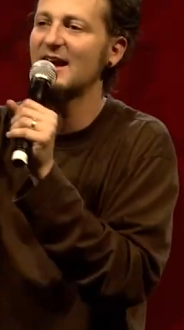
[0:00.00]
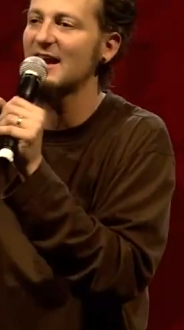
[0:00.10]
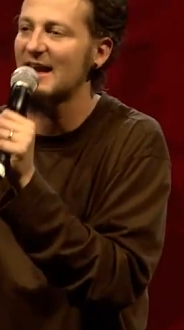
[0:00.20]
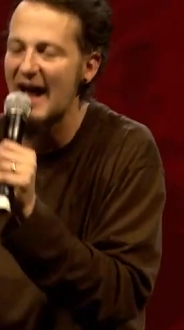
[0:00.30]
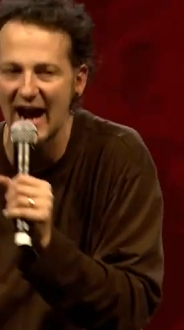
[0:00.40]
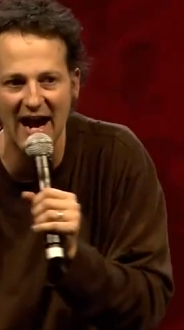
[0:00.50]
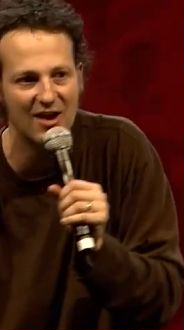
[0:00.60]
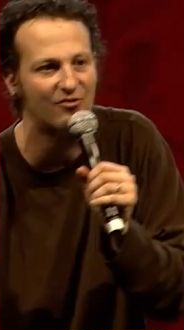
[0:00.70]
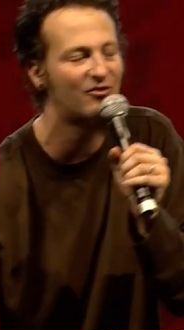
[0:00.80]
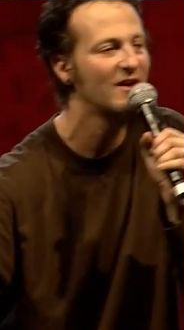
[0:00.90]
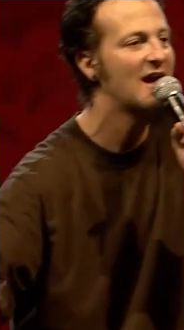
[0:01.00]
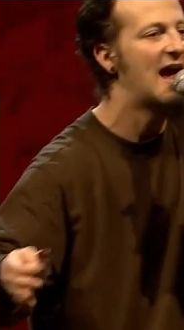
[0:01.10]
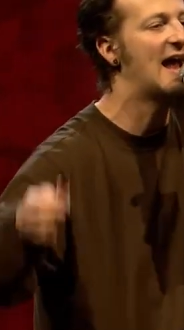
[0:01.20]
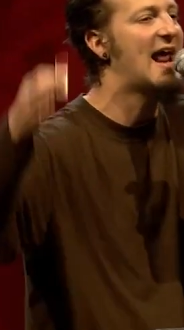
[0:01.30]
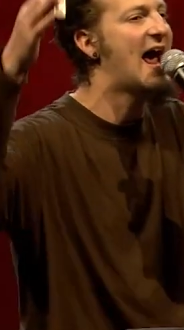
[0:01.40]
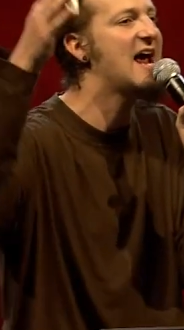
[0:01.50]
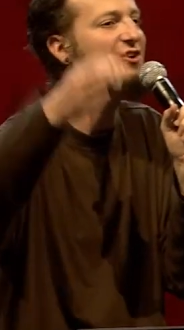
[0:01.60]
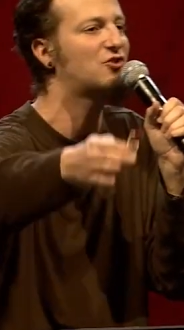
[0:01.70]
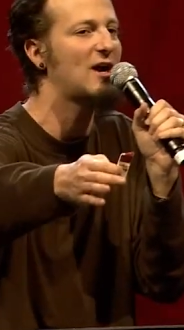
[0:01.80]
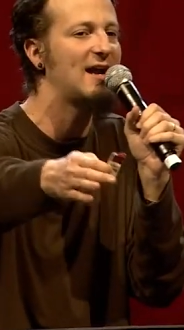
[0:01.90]
life and
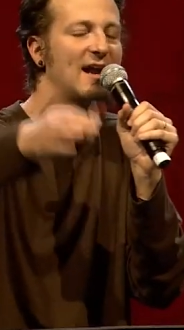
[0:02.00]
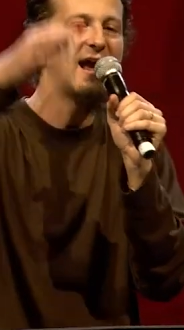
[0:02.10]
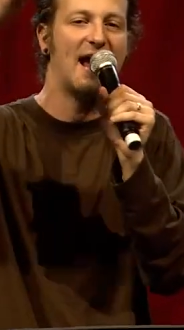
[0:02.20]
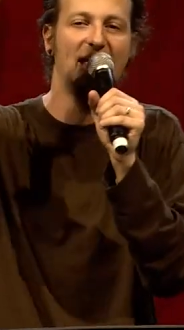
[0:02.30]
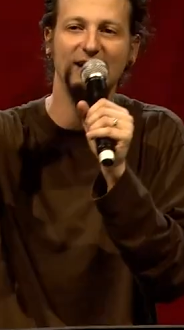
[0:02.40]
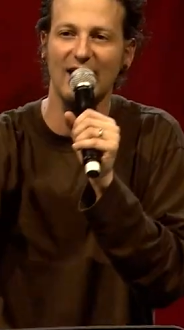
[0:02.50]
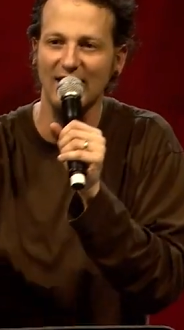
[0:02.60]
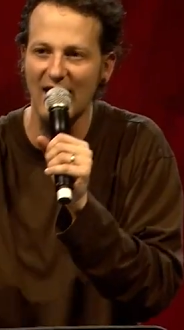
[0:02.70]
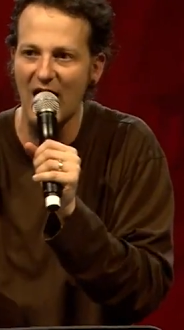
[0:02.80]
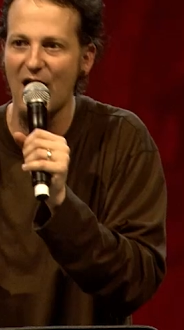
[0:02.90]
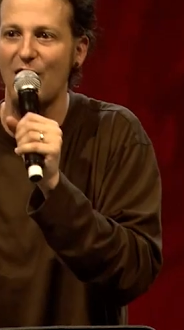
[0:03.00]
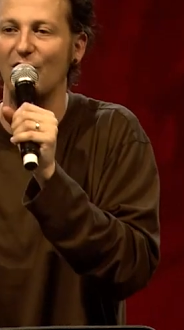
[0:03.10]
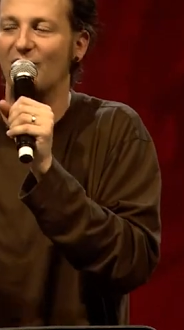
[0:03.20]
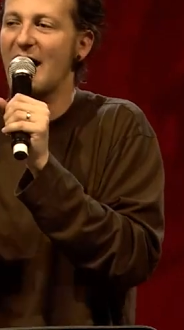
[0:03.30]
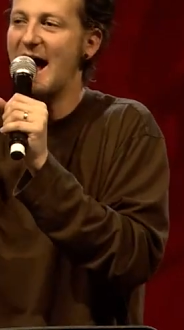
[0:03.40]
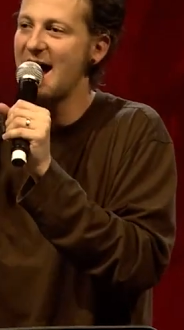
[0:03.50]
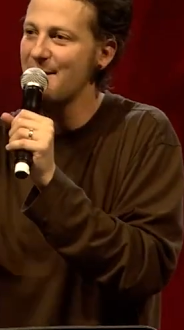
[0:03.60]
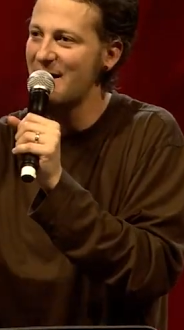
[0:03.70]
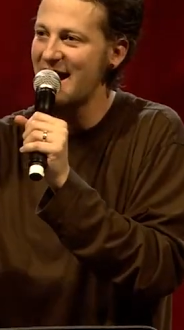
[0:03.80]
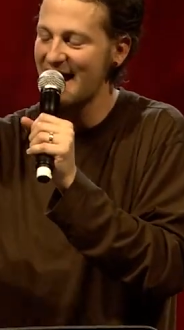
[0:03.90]
hatred into love.
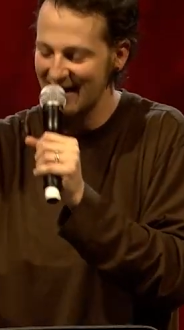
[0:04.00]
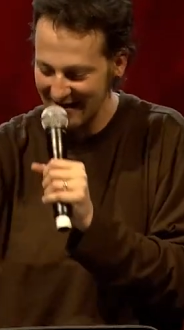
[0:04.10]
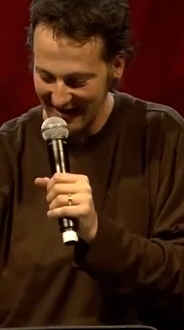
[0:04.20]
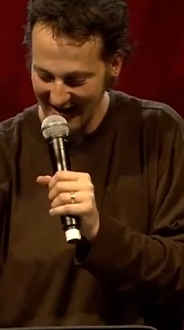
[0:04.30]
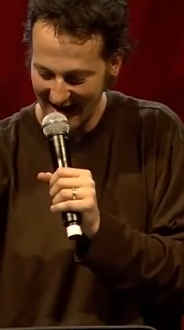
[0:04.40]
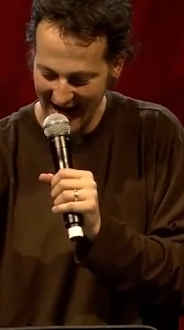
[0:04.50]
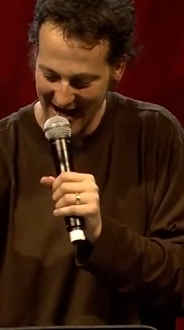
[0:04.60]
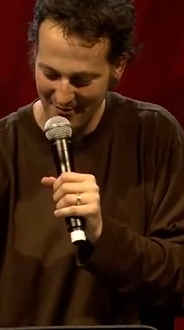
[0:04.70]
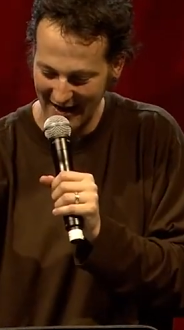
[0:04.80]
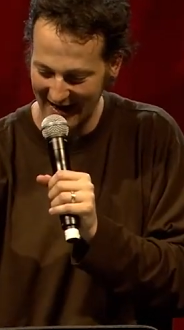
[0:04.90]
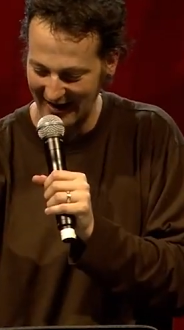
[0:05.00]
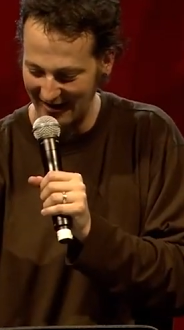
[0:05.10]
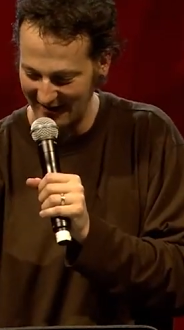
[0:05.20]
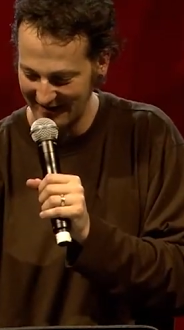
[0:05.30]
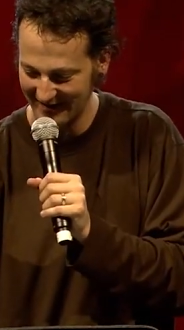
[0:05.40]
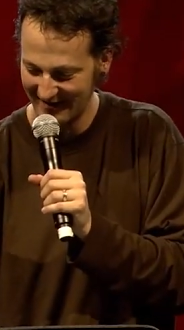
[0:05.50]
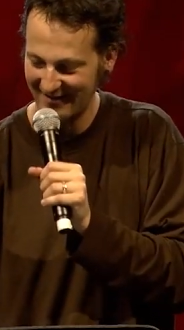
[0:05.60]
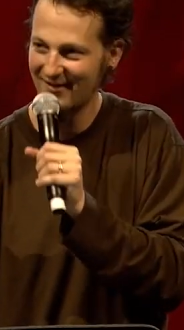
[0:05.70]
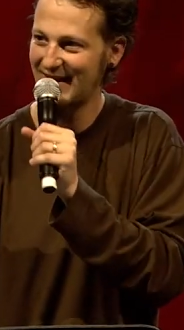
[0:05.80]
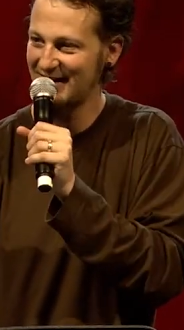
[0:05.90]
Amen. Amen.
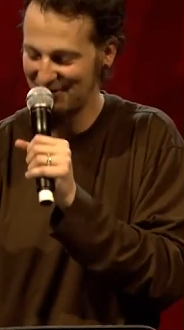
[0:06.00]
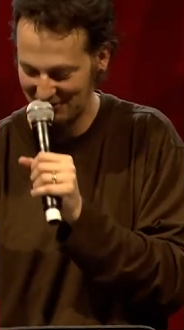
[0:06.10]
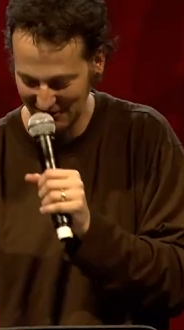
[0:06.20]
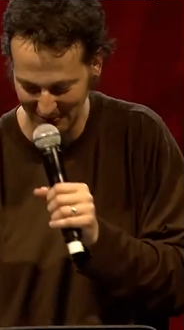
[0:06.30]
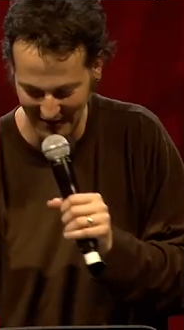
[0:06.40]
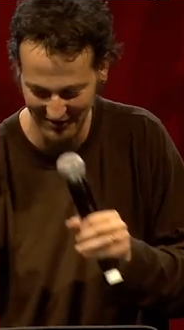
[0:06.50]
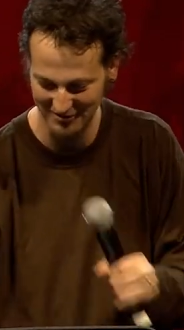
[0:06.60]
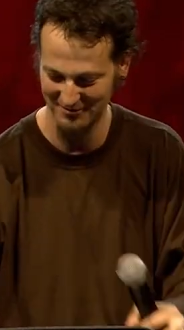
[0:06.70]
Thank you so much.